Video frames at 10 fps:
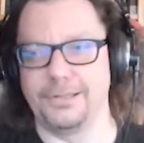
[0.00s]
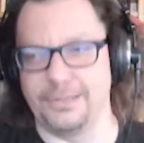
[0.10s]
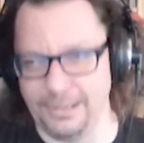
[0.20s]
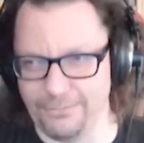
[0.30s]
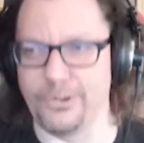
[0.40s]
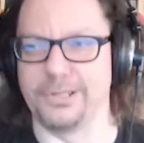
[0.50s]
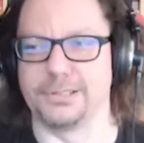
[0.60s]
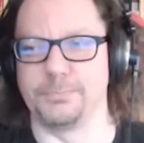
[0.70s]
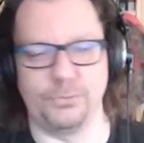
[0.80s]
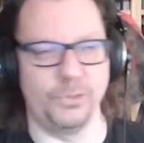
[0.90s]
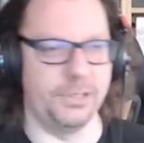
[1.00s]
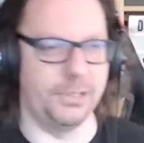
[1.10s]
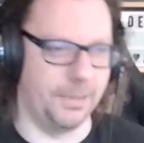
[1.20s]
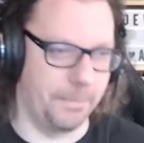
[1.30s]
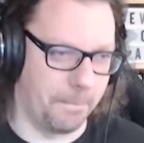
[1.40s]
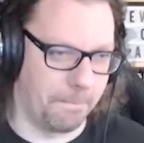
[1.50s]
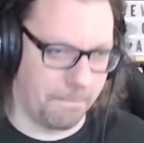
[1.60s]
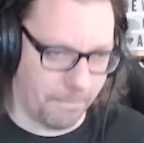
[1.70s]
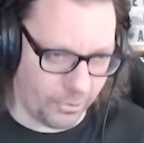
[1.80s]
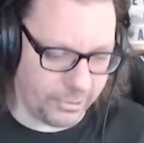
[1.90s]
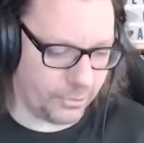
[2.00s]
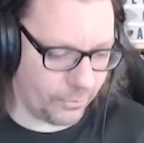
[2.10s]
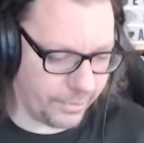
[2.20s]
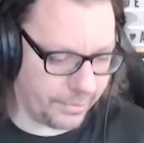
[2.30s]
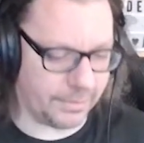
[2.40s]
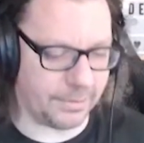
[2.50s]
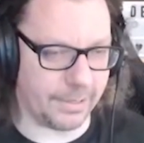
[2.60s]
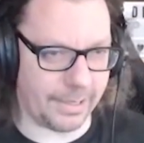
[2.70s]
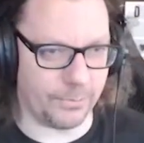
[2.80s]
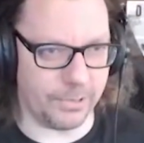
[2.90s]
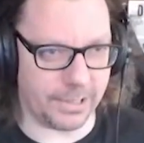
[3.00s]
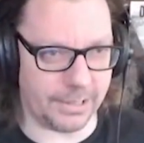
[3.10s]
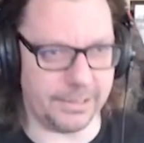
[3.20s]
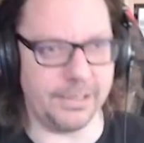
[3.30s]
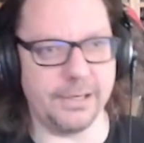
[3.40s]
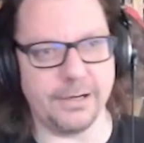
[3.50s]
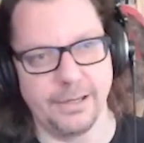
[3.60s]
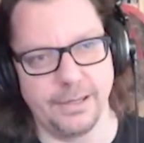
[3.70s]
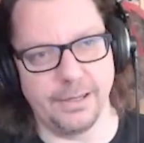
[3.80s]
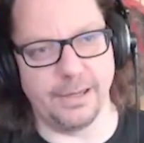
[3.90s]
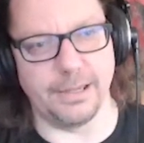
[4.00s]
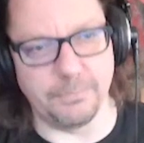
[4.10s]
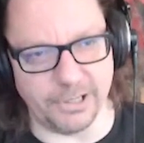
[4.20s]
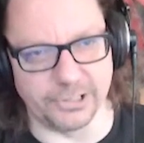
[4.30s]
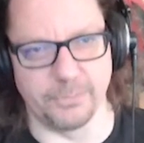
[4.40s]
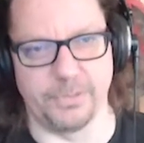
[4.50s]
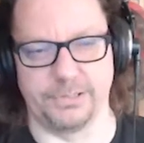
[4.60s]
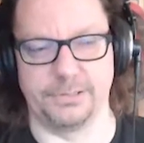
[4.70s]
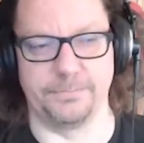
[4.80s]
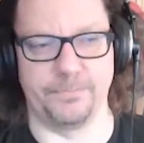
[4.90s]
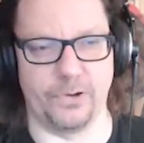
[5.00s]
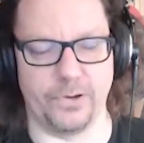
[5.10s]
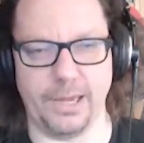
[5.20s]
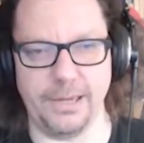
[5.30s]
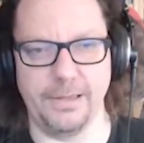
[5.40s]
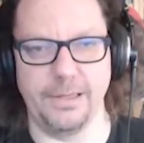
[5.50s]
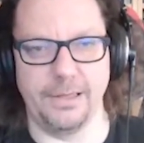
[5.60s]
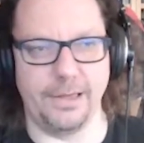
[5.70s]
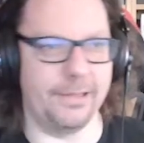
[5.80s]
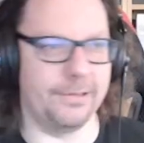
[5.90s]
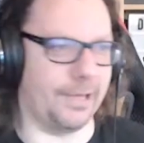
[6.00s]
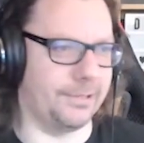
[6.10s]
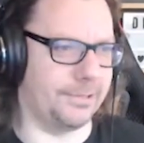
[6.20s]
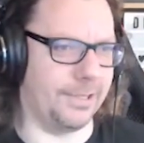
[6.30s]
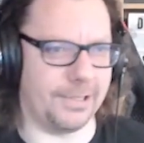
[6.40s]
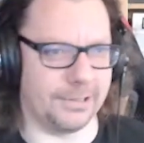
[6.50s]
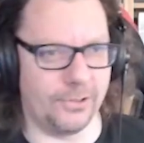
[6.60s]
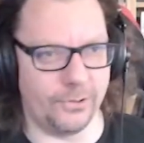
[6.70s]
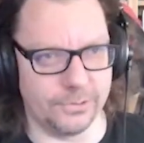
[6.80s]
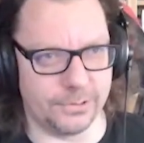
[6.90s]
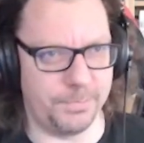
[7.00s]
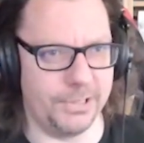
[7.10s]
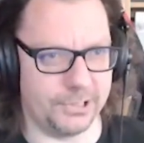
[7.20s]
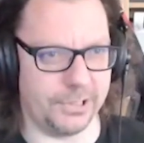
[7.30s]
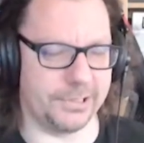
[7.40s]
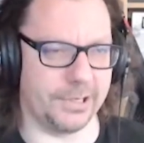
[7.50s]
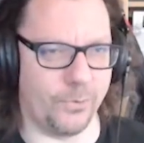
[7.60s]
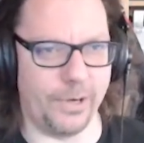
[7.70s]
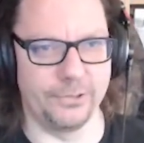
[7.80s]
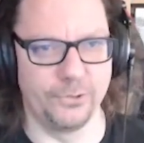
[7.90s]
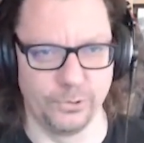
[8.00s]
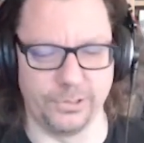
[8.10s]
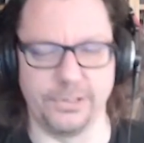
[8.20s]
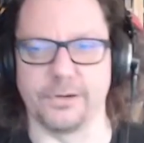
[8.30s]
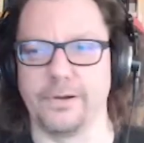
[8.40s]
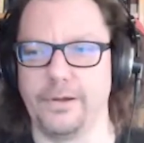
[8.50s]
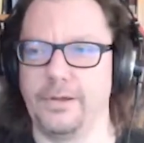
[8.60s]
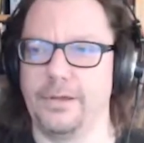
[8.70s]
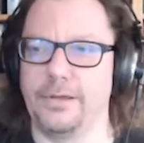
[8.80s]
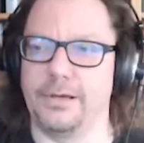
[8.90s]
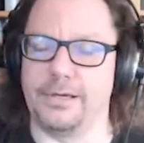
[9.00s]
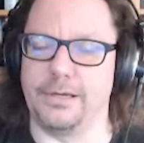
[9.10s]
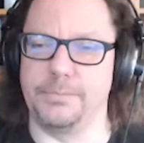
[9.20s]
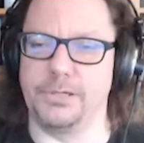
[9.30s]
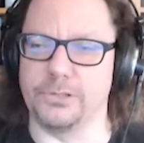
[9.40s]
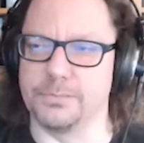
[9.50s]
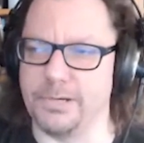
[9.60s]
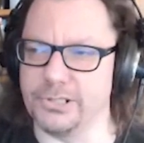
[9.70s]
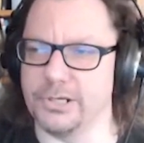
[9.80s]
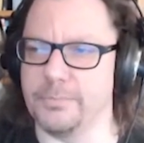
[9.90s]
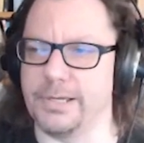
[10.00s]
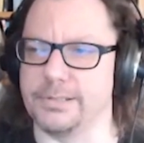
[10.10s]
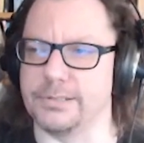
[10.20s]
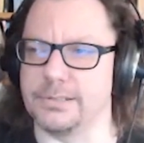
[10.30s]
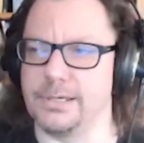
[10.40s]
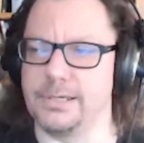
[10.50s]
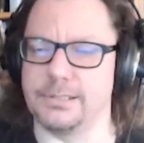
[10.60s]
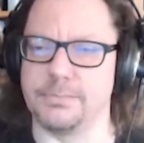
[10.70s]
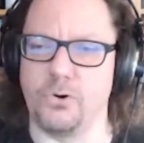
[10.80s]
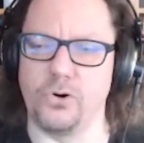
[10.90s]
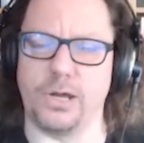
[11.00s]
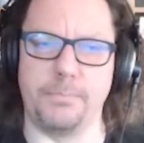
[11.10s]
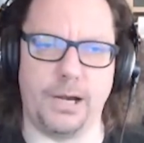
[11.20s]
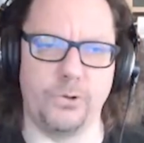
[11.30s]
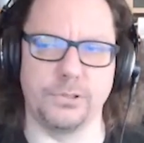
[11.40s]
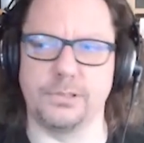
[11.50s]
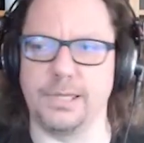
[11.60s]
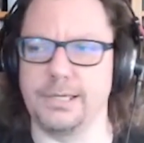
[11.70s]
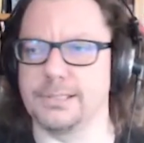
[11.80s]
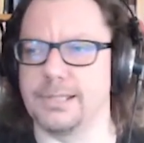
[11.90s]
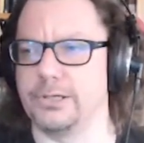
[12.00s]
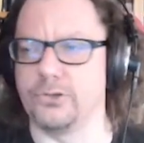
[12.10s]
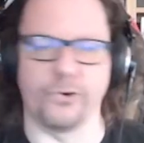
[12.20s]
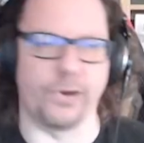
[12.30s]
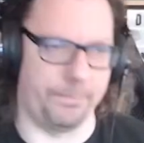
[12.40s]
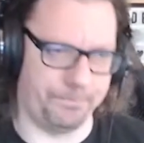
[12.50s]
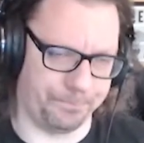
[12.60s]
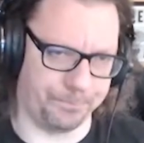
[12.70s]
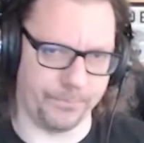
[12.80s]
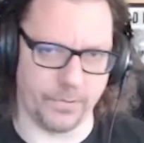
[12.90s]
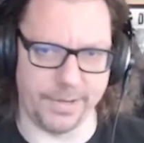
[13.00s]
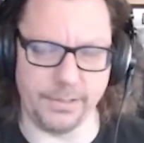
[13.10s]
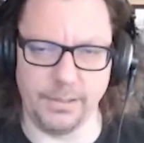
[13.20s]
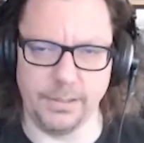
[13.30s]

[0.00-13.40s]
difference between monitoring, like we had here, and measurements. Okay, and I think that those pictures are quite good here, because measurements is more about things like DORA. Right.